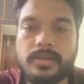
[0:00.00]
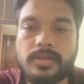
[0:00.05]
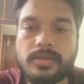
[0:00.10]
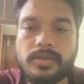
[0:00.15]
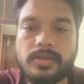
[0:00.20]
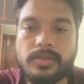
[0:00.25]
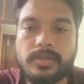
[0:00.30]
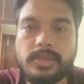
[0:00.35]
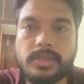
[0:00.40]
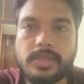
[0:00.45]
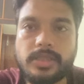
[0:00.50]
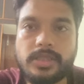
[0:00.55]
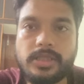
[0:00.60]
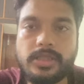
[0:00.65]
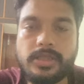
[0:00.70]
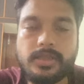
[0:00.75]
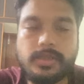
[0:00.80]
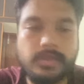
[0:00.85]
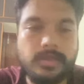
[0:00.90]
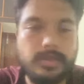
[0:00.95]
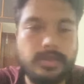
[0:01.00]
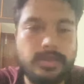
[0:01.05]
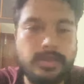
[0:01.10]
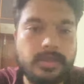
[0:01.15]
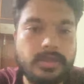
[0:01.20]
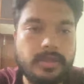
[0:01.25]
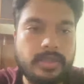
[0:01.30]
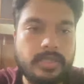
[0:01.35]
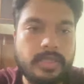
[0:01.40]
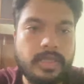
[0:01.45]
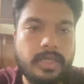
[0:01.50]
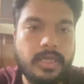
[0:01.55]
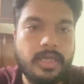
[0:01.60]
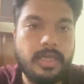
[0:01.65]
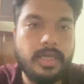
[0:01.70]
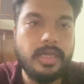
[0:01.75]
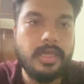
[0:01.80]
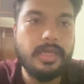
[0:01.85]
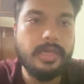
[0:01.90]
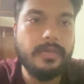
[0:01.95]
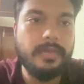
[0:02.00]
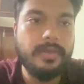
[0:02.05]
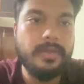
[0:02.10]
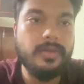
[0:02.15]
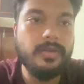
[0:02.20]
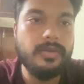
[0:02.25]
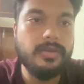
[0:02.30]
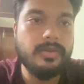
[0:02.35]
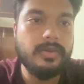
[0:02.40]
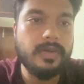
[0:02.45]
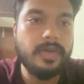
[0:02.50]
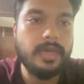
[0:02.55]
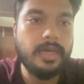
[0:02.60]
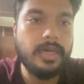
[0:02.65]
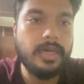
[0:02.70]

Okay, there we go.